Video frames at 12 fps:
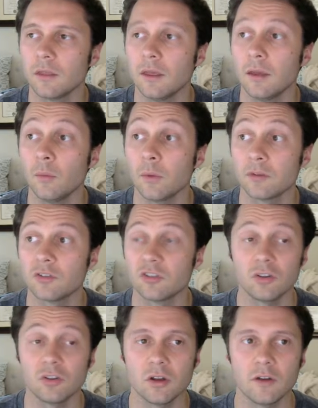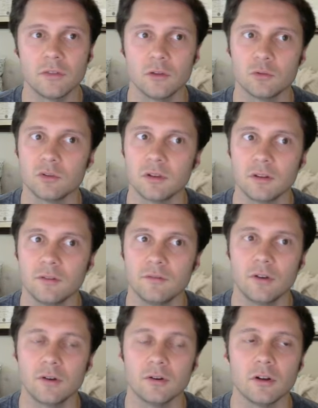And when I was just starting off, this was like
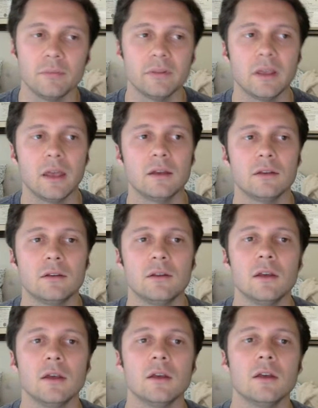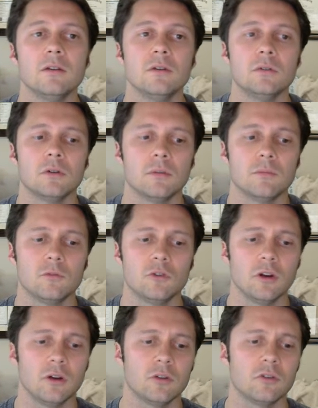very complicated to
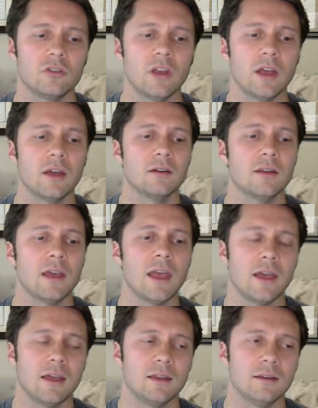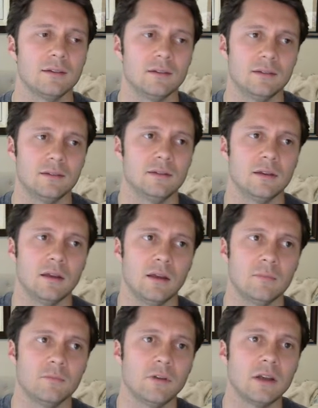try to understand and
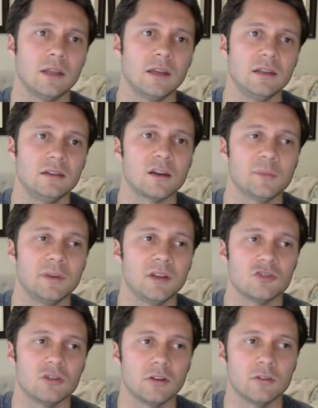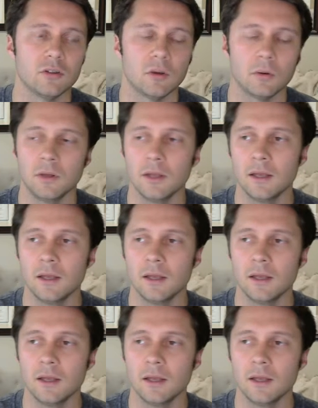find any documentation on. So